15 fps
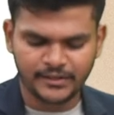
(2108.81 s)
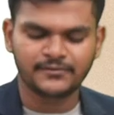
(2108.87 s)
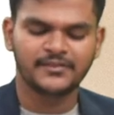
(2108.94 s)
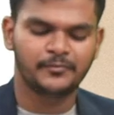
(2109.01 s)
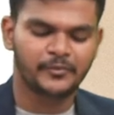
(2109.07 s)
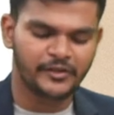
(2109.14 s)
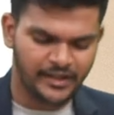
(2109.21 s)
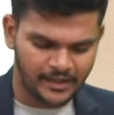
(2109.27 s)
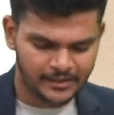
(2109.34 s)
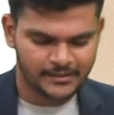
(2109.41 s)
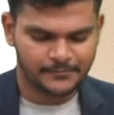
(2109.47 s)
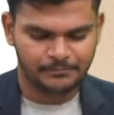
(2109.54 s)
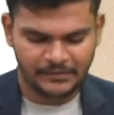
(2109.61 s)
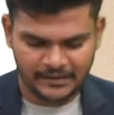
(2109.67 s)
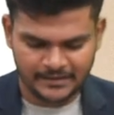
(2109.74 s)
of the product,
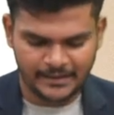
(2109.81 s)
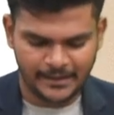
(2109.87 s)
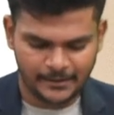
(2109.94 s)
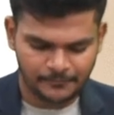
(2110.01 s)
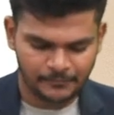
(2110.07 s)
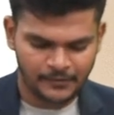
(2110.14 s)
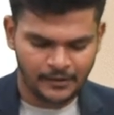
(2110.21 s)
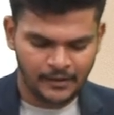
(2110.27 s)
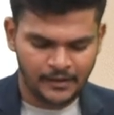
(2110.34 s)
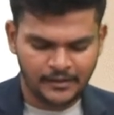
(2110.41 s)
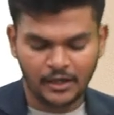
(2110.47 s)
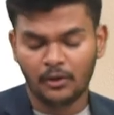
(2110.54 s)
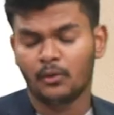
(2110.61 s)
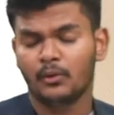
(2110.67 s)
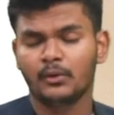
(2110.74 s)
isn't it?
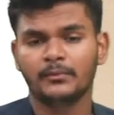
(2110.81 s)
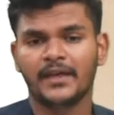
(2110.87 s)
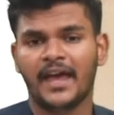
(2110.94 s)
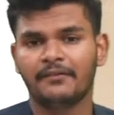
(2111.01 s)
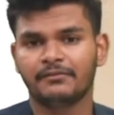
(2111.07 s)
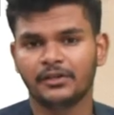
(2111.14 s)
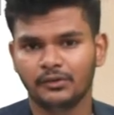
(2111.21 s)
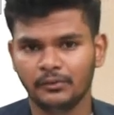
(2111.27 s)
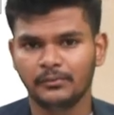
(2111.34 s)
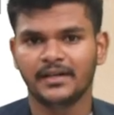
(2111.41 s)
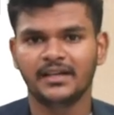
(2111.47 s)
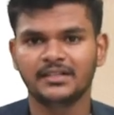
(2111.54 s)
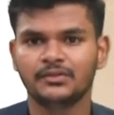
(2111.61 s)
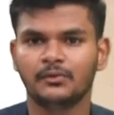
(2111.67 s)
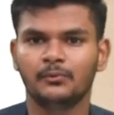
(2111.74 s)
Now, all we have to do
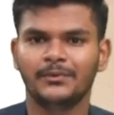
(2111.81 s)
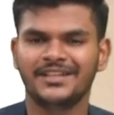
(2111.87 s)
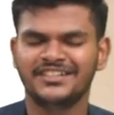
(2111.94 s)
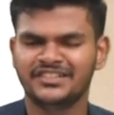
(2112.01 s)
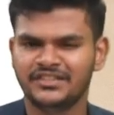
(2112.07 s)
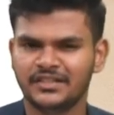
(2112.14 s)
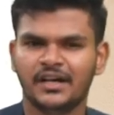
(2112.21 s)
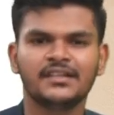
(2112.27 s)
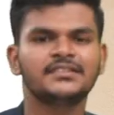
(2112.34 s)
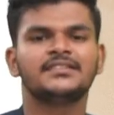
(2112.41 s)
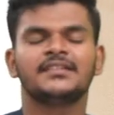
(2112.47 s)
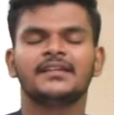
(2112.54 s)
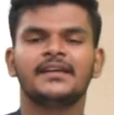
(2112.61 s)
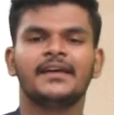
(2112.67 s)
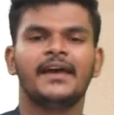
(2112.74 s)
is we
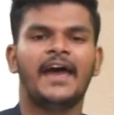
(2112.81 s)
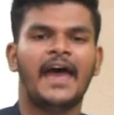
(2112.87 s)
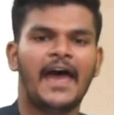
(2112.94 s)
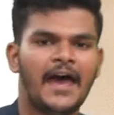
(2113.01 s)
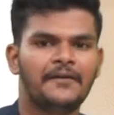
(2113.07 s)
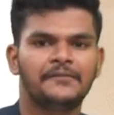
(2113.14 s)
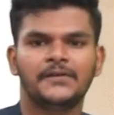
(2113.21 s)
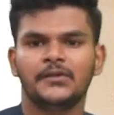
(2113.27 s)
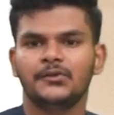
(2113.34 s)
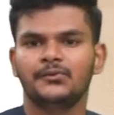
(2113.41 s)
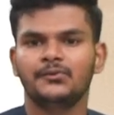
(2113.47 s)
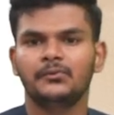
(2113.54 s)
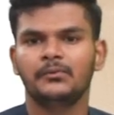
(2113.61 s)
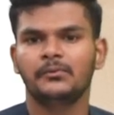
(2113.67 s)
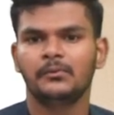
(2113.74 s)
just have
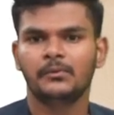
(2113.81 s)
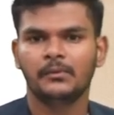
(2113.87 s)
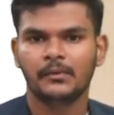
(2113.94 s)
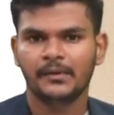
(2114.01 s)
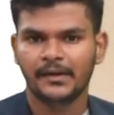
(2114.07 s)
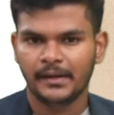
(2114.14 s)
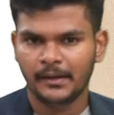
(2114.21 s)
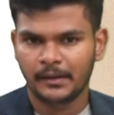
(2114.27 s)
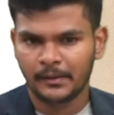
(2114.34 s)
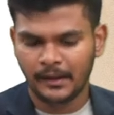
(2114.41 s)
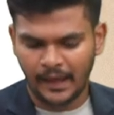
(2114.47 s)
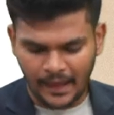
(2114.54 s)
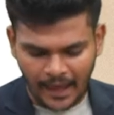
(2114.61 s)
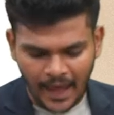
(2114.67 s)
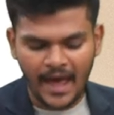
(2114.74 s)
to
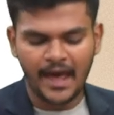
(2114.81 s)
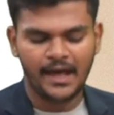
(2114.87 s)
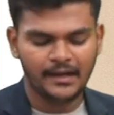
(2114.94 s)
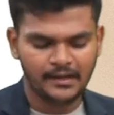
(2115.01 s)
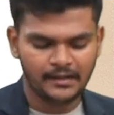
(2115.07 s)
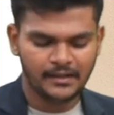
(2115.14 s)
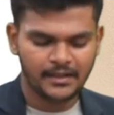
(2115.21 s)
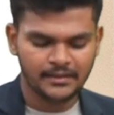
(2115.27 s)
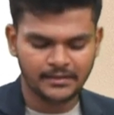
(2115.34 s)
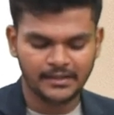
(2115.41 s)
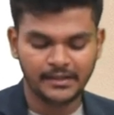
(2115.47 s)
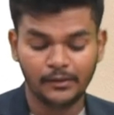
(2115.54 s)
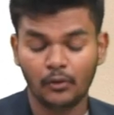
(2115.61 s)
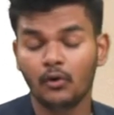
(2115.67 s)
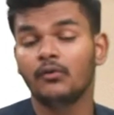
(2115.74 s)
add
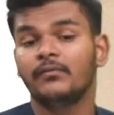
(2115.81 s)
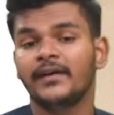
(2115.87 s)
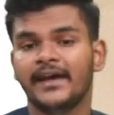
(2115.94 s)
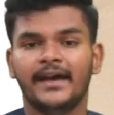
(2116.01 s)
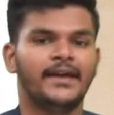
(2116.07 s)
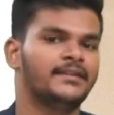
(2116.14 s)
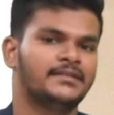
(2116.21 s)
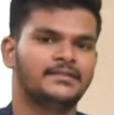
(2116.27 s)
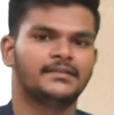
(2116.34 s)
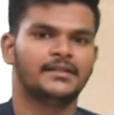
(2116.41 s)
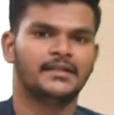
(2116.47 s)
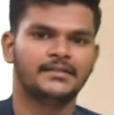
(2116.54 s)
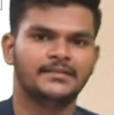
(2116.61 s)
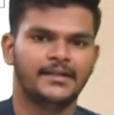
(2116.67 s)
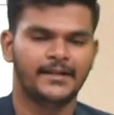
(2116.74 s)
the overheads,
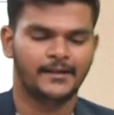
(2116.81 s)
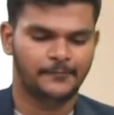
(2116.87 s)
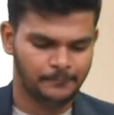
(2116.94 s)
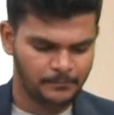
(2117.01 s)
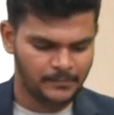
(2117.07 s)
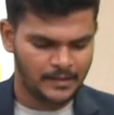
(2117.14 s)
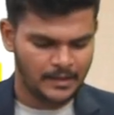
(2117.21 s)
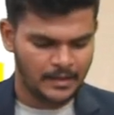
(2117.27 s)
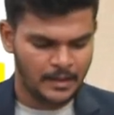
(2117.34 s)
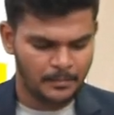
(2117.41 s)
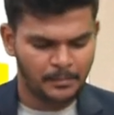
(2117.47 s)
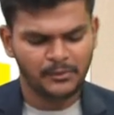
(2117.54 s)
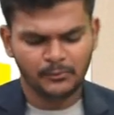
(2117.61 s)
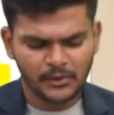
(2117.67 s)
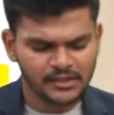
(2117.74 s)
isn't it?
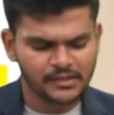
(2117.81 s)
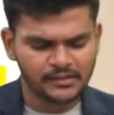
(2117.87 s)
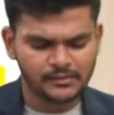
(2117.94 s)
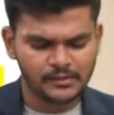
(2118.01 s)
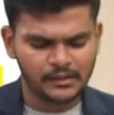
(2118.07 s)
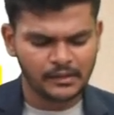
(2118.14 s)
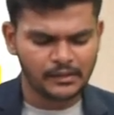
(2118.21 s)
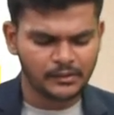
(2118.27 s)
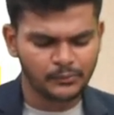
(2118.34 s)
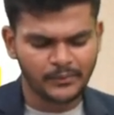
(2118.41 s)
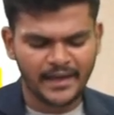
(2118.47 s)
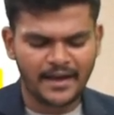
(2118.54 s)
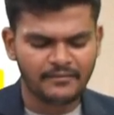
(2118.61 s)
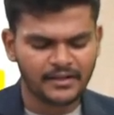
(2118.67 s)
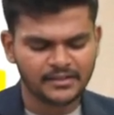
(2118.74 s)
But what are the, do we
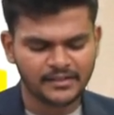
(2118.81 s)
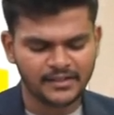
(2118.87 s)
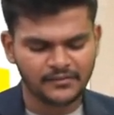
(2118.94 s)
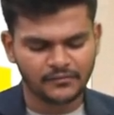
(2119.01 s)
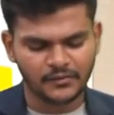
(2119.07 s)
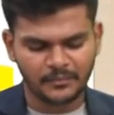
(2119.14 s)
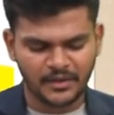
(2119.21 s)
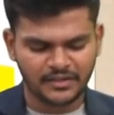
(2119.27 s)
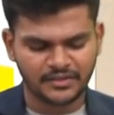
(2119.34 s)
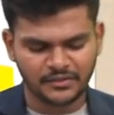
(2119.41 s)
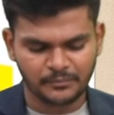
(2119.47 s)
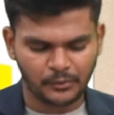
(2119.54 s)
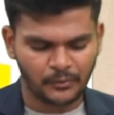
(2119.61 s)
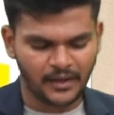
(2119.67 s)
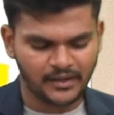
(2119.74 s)
have other information
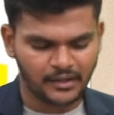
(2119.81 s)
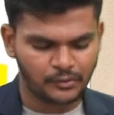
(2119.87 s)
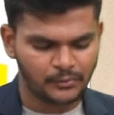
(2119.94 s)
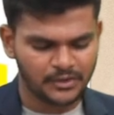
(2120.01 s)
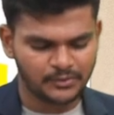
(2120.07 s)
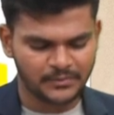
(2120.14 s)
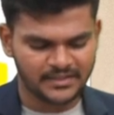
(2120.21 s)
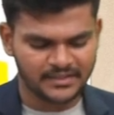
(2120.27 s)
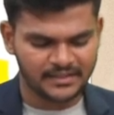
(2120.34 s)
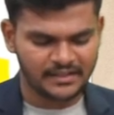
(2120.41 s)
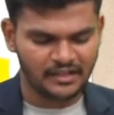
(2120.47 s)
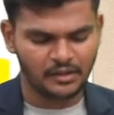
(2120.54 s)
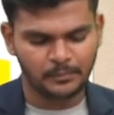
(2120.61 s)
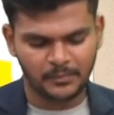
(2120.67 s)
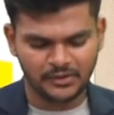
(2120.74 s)
provided to us which can
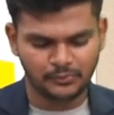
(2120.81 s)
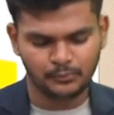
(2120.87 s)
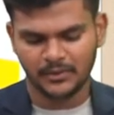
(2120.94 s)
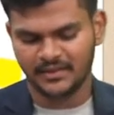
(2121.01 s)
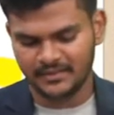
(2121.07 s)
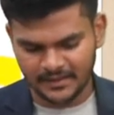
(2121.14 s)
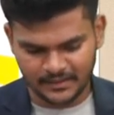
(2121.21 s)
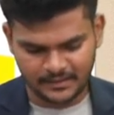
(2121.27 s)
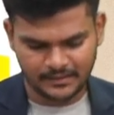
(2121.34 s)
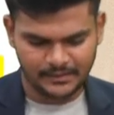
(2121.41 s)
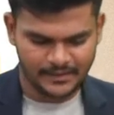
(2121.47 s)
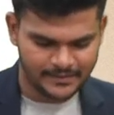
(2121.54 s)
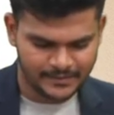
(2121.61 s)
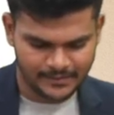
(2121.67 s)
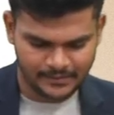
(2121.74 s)
help us with this?
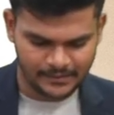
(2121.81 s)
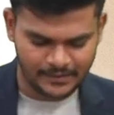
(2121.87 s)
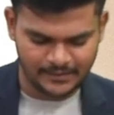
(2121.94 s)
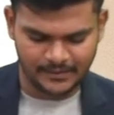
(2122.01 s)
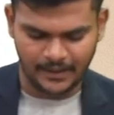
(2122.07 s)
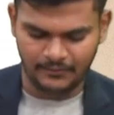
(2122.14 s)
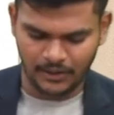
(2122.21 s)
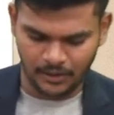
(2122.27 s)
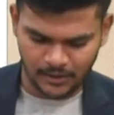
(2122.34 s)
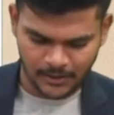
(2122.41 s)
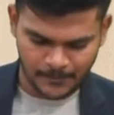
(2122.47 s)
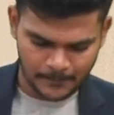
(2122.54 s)
Let's see, let's have a look.